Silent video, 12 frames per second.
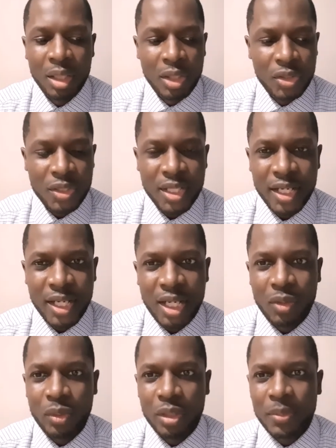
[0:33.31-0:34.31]
Today I
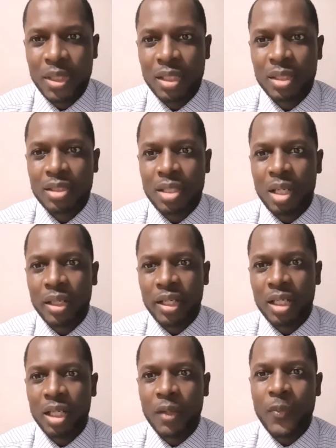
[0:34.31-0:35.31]
will be
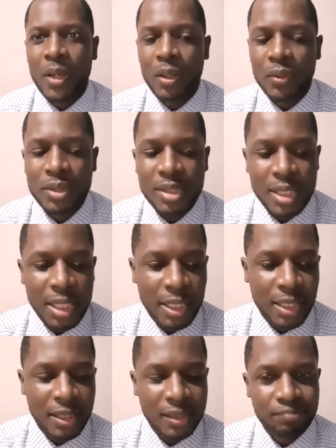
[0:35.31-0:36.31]
talking about
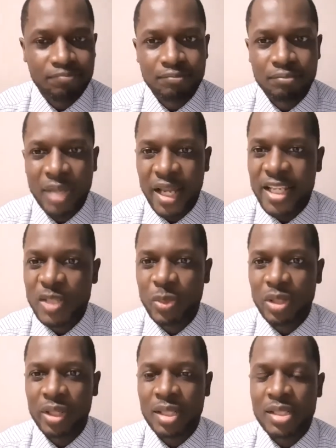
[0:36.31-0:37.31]
my
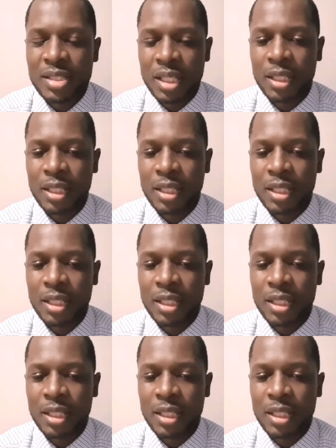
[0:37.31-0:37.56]
experience